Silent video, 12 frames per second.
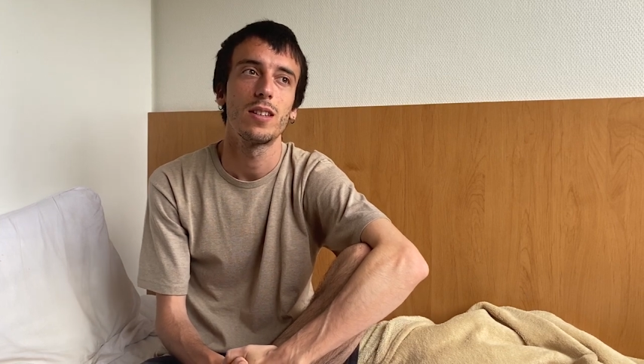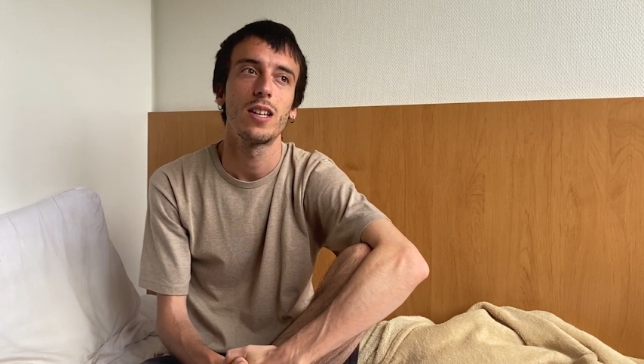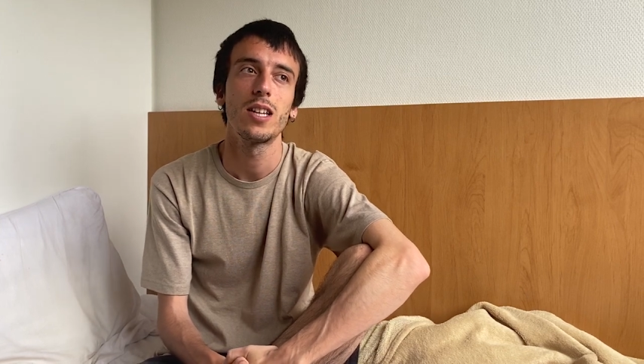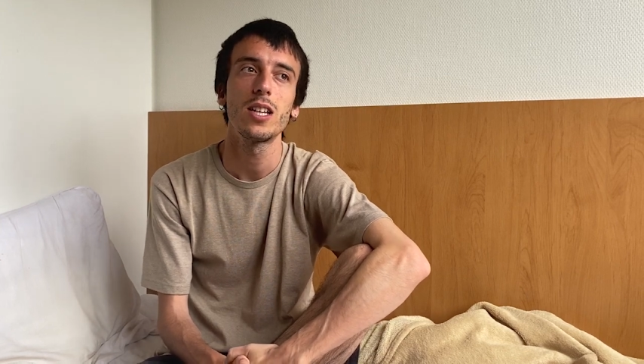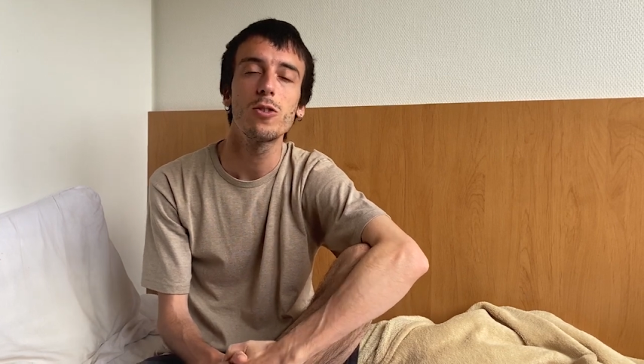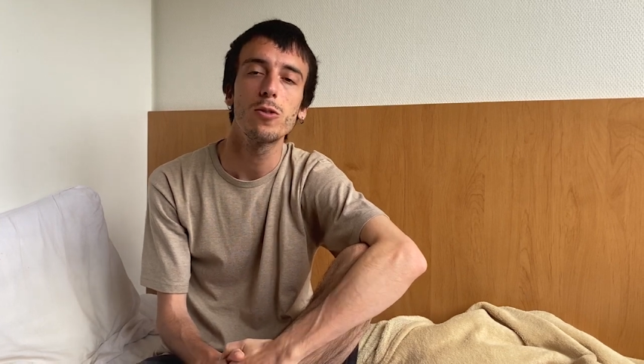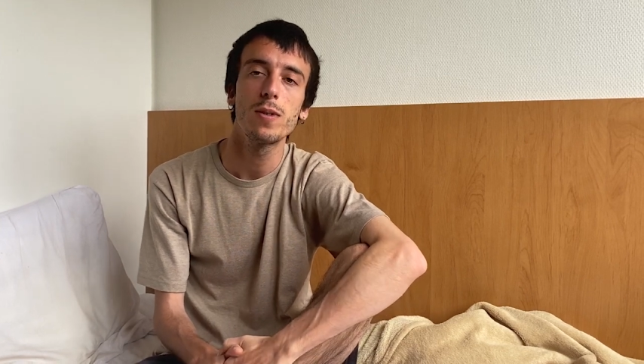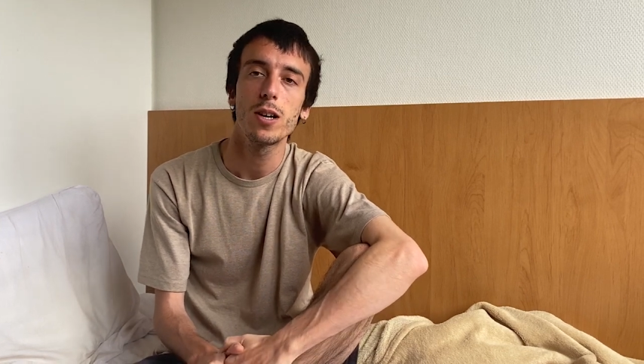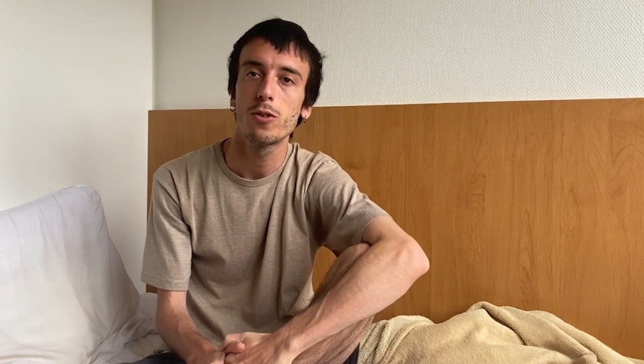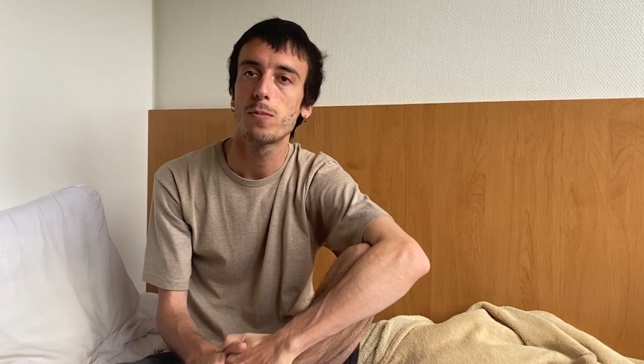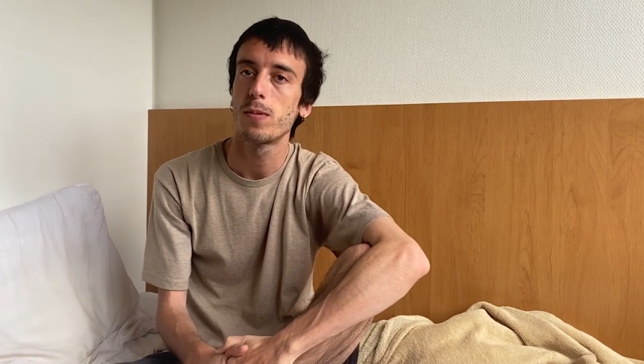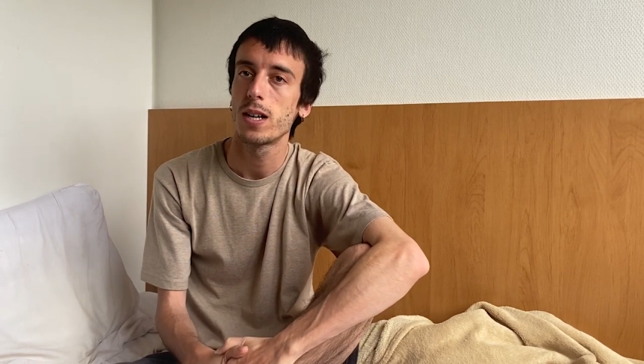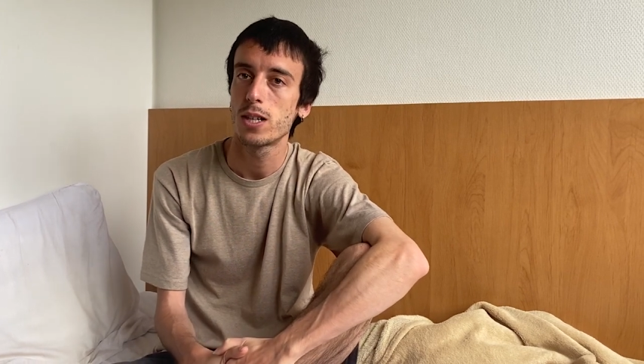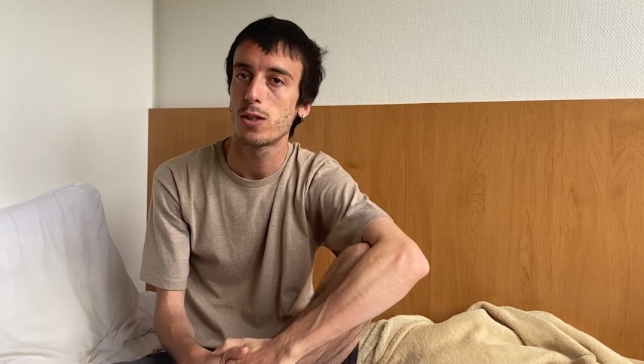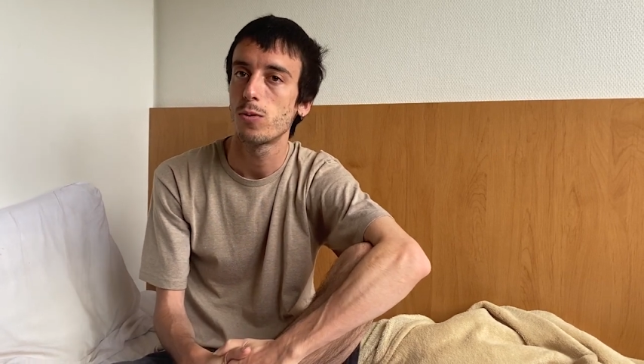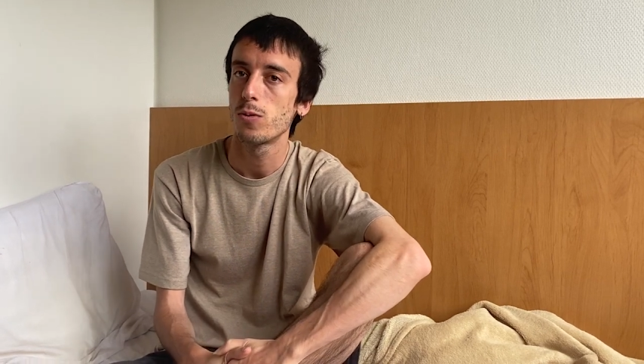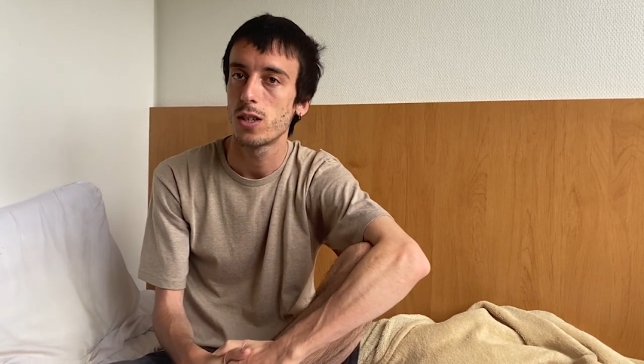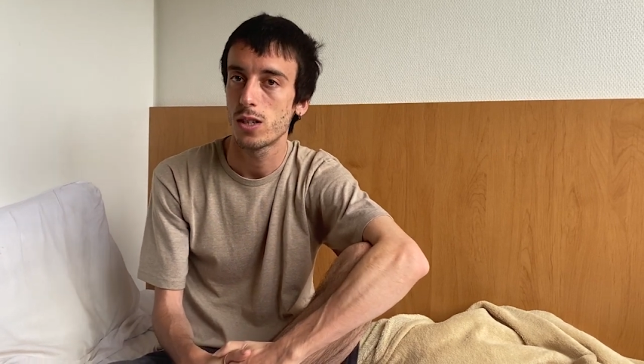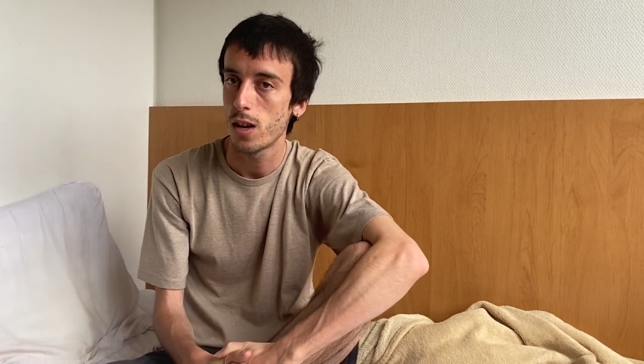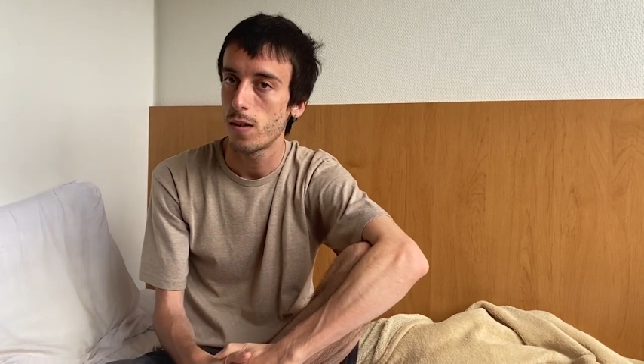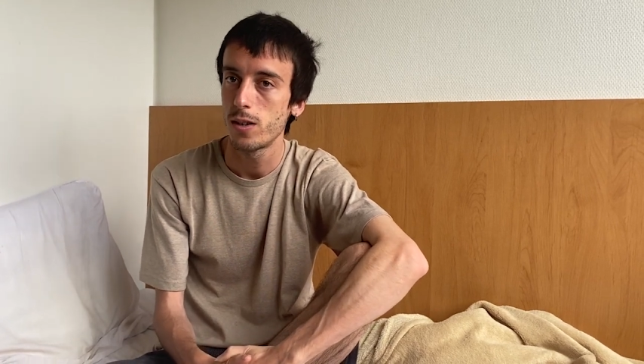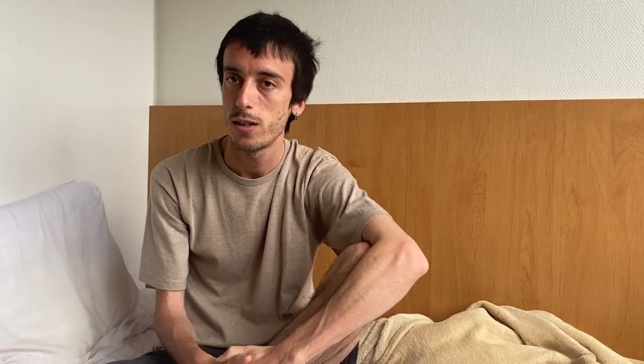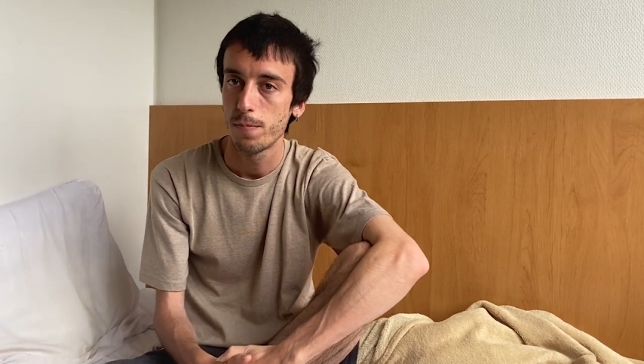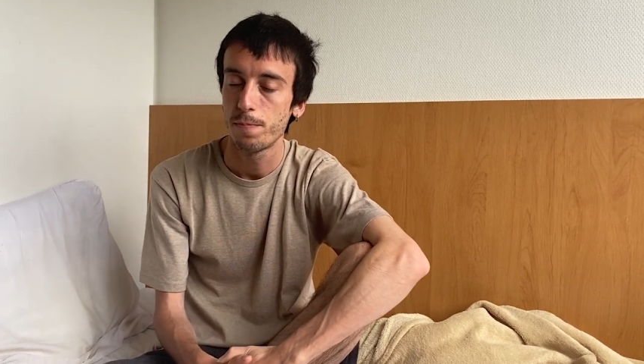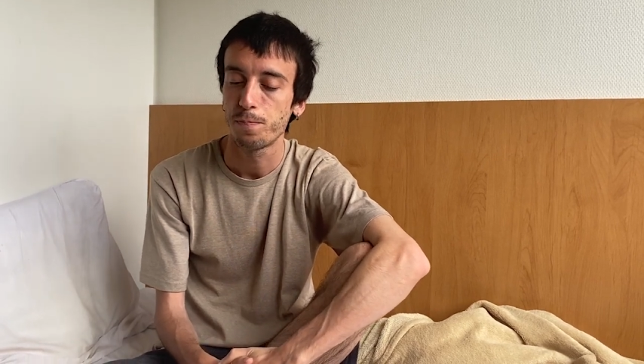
that it could be a good place to discover.